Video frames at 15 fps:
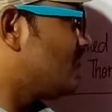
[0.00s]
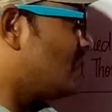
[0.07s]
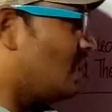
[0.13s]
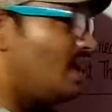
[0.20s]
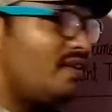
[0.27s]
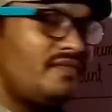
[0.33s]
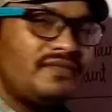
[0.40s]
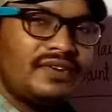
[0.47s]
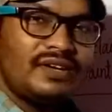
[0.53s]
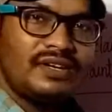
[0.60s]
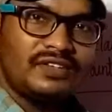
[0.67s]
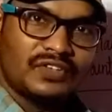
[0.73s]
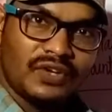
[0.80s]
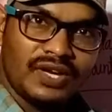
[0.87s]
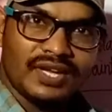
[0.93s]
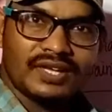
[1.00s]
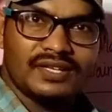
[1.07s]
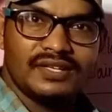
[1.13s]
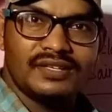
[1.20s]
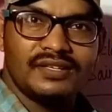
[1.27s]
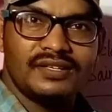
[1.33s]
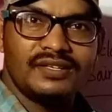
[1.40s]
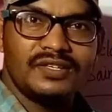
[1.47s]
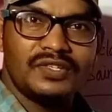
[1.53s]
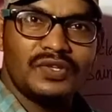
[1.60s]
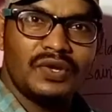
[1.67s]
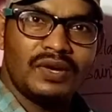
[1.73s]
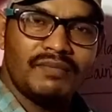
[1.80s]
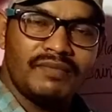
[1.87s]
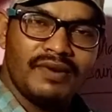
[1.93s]
I have a trick
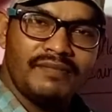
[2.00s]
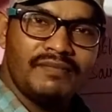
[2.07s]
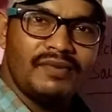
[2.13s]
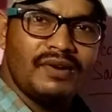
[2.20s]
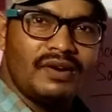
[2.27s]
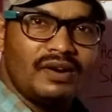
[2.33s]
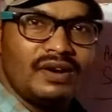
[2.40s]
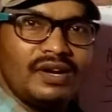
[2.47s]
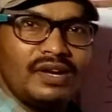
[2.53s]
to remember